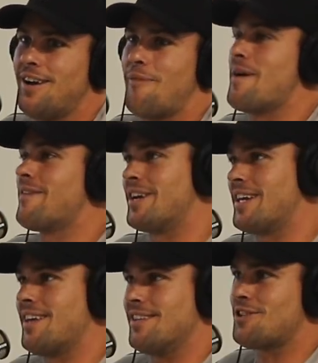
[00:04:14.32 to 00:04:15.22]
I'm never going
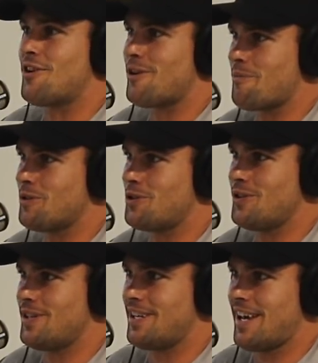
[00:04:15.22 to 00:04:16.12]
to get this kind of
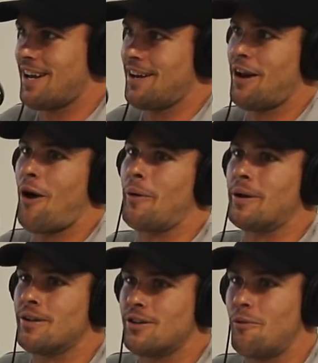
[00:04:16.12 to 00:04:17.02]
opportunity again, and
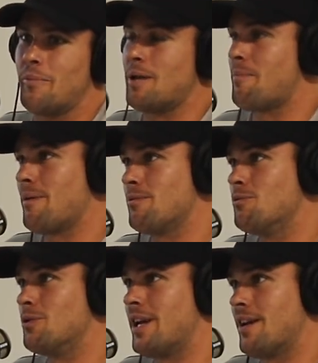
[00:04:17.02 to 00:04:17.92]
not many people
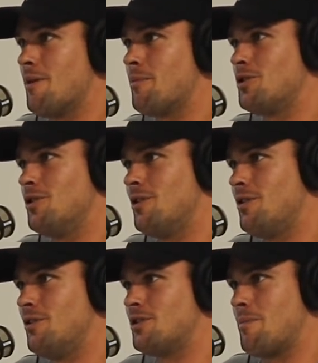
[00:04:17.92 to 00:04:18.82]
would get an opportunity
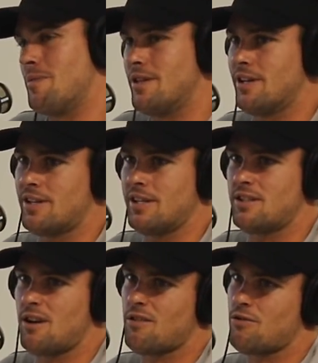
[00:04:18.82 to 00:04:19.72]
to do something like
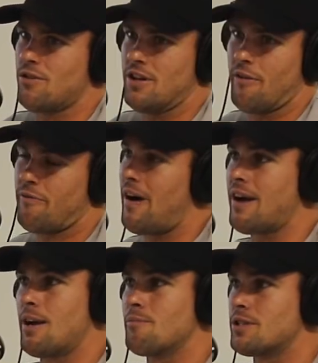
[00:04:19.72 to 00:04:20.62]
this. So I thought,
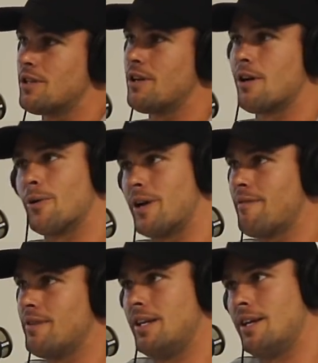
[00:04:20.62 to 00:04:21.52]
fuck it, I'm just going to go in and
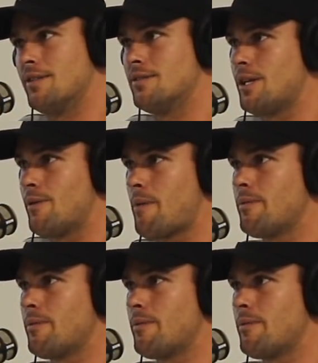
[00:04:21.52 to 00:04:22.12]
have a dig and see what